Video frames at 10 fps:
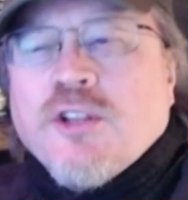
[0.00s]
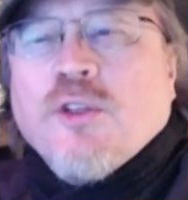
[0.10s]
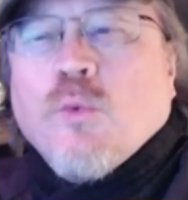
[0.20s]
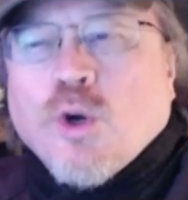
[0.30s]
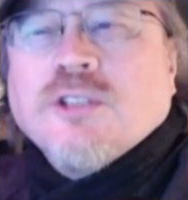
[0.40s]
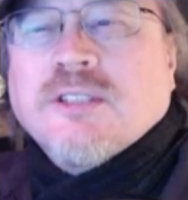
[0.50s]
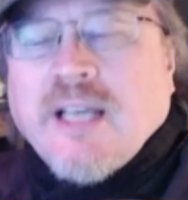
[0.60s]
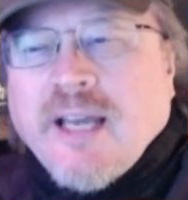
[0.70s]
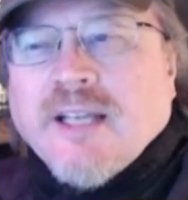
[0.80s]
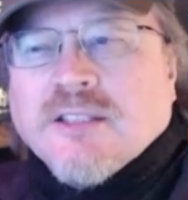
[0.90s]
the worst
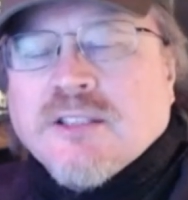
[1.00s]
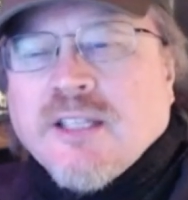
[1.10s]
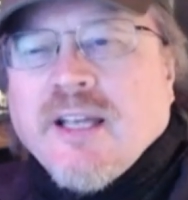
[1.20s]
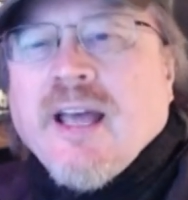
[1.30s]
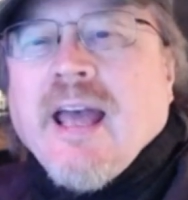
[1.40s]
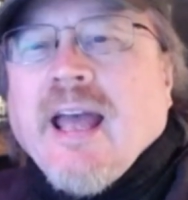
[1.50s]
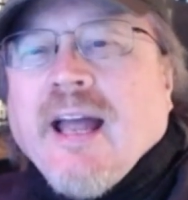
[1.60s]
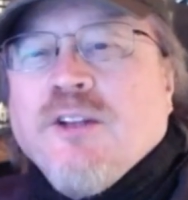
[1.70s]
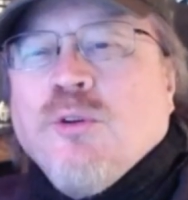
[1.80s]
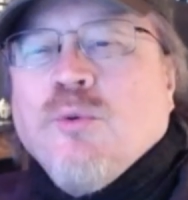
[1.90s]
case
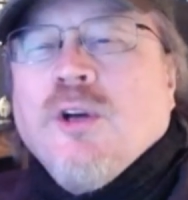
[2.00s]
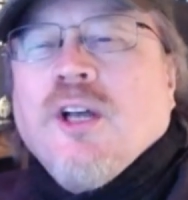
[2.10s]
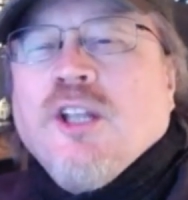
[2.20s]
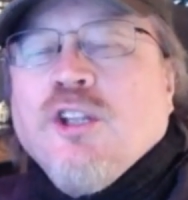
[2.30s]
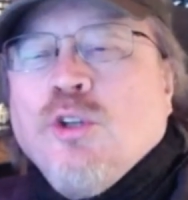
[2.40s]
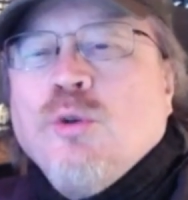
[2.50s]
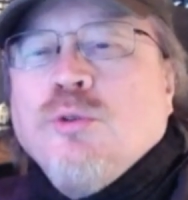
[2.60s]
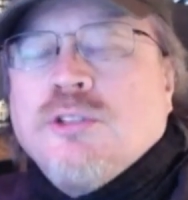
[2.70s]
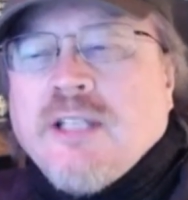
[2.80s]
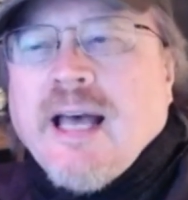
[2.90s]
and you
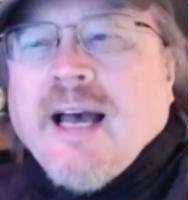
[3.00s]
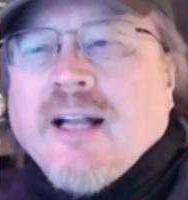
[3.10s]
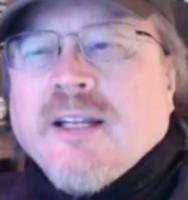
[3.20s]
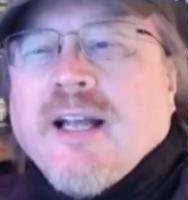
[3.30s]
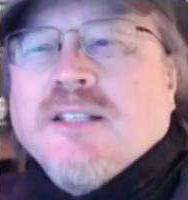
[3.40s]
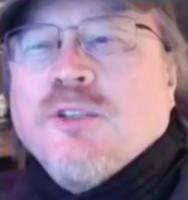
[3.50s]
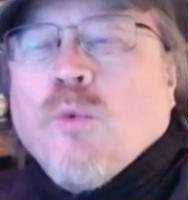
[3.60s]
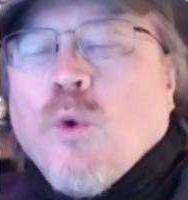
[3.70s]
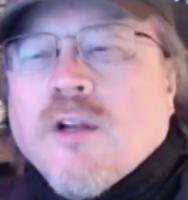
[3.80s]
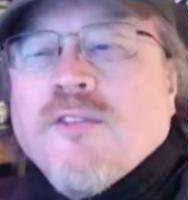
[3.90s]
use that as
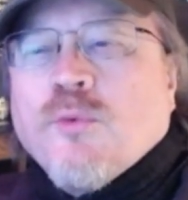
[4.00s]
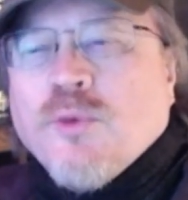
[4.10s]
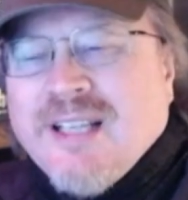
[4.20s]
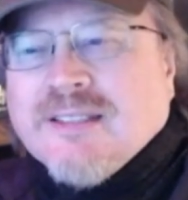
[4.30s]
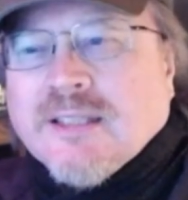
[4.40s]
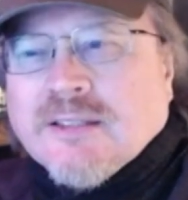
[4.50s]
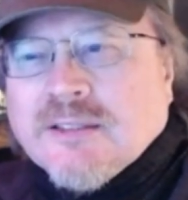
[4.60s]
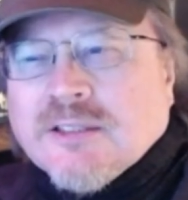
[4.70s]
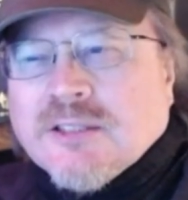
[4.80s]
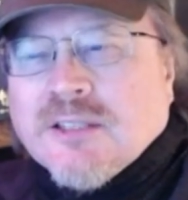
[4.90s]
one of the
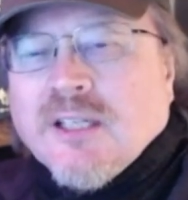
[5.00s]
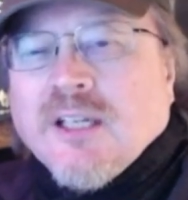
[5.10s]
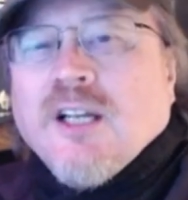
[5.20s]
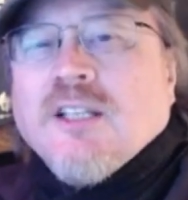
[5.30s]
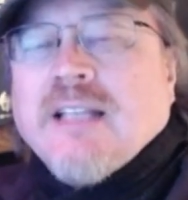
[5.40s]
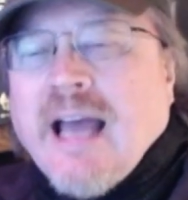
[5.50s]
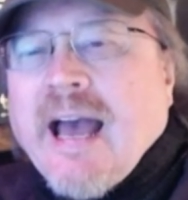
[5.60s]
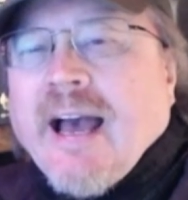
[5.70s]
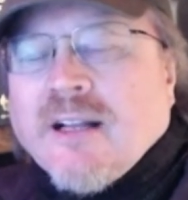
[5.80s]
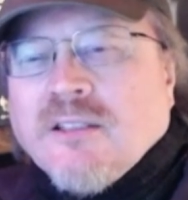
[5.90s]
reasons to
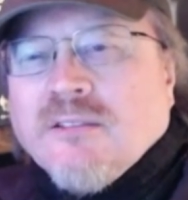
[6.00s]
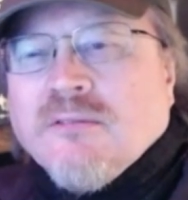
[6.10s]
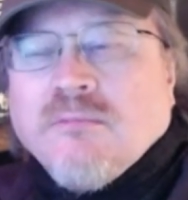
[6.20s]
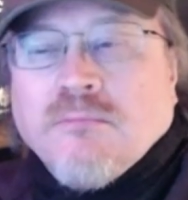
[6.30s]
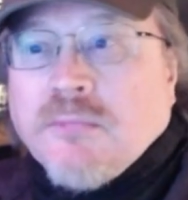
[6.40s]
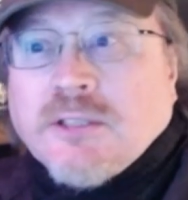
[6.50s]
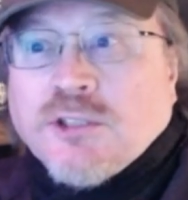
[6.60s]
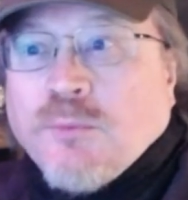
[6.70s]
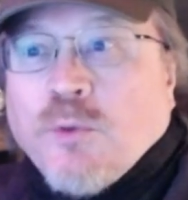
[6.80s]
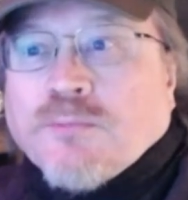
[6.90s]
act. This
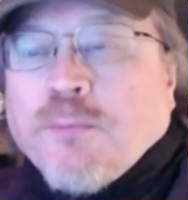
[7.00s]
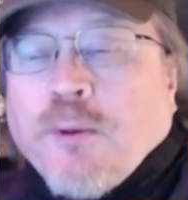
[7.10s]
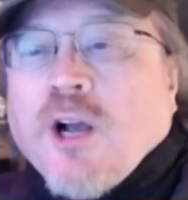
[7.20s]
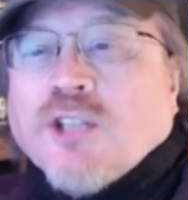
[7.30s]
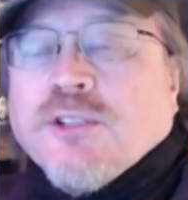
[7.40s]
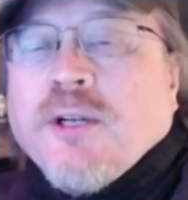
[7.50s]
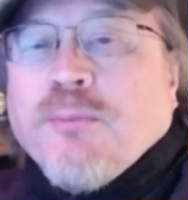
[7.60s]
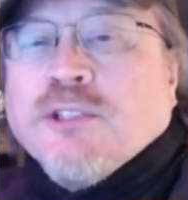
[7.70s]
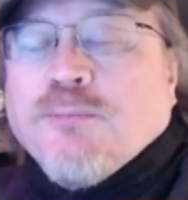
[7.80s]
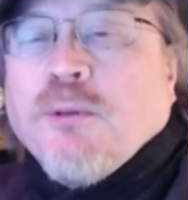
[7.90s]
is the, what the precautionary
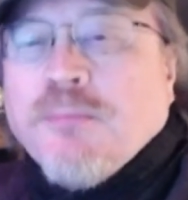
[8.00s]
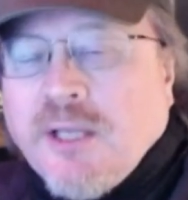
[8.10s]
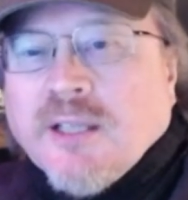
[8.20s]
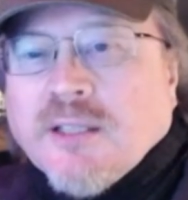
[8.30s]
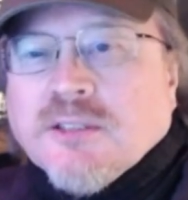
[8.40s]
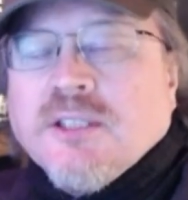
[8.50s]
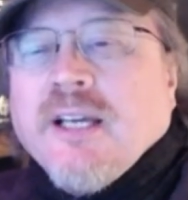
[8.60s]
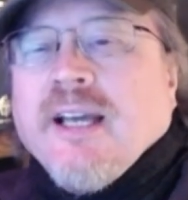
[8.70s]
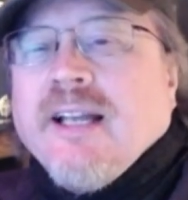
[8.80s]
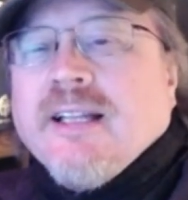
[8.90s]
principle means.
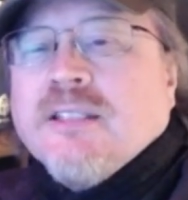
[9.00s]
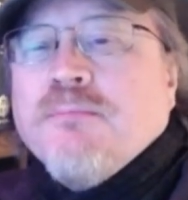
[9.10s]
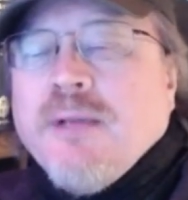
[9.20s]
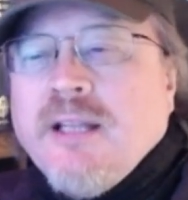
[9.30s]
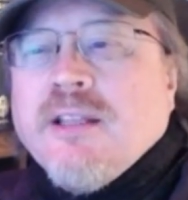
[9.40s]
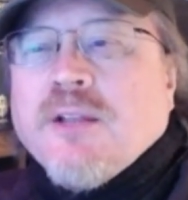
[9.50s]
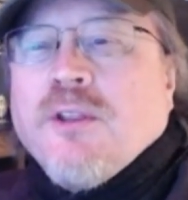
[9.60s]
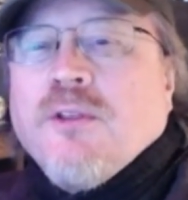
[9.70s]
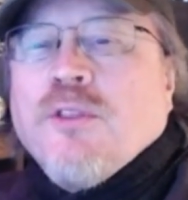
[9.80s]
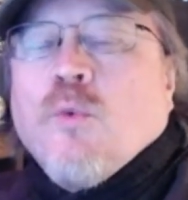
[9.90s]
It doesn't mean that
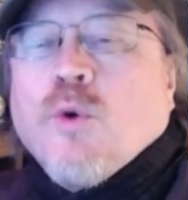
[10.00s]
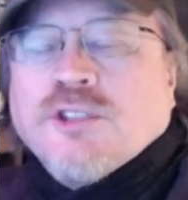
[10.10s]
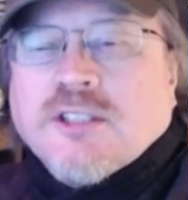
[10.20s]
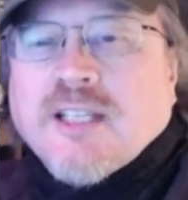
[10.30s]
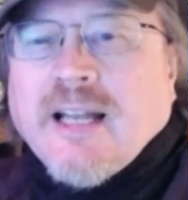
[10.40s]
the worst is going to